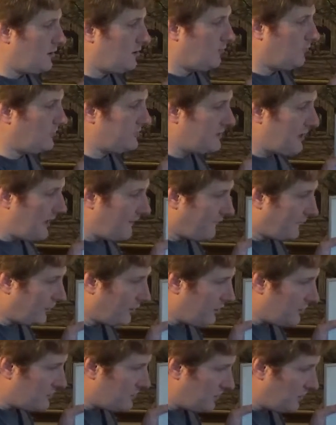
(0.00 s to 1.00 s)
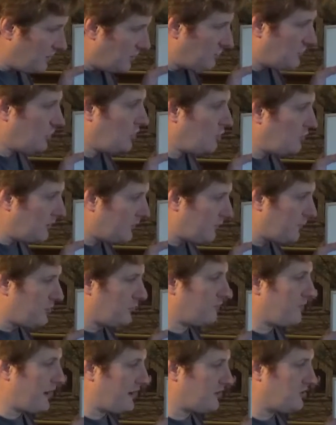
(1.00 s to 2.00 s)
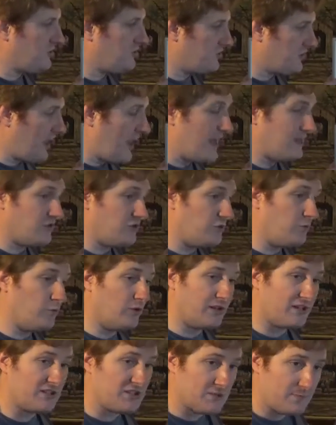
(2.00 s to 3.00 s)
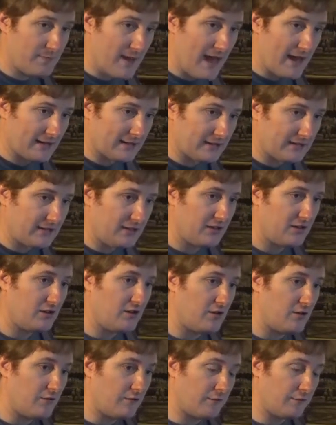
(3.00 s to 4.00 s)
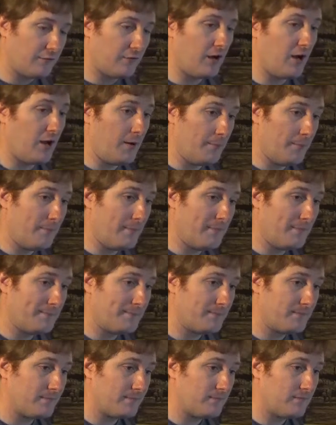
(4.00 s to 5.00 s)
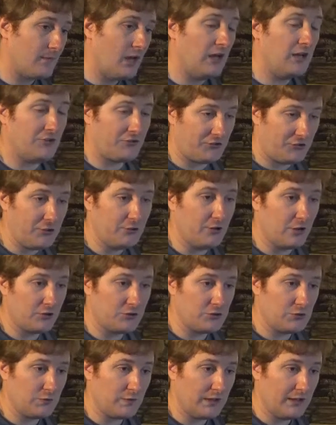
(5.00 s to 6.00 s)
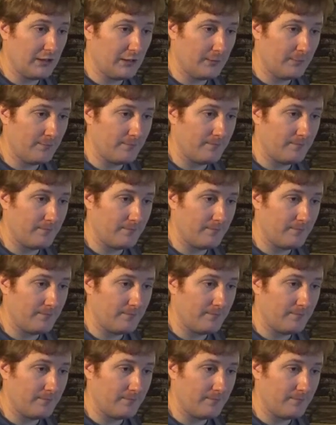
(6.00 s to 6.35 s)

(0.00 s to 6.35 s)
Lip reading: was diverged into 2 different directions as you would expect from a pseudosphere.